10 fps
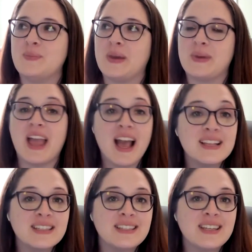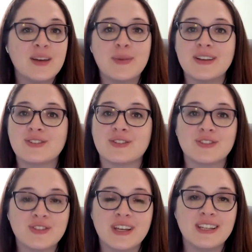maybe has a TMS or
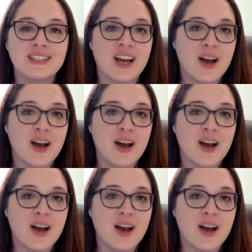is looking to